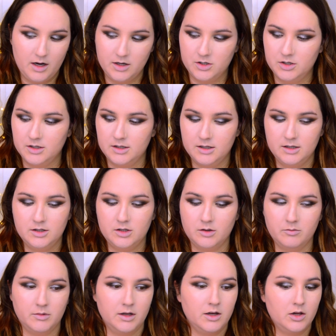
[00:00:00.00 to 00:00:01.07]
I just need
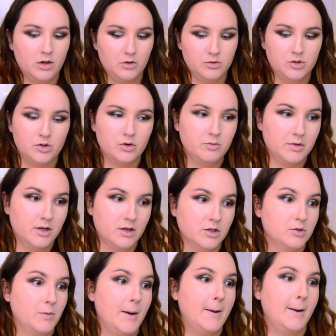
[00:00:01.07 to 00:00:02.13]
something closer
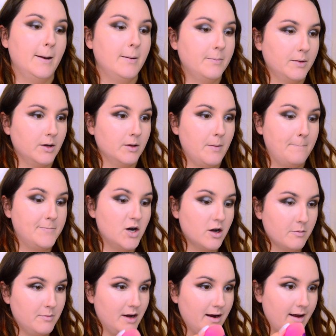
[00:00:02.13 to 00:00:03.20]
because right now I'm gonna
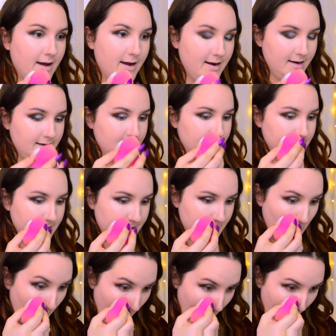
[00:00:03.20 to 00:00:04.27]
put my eyes.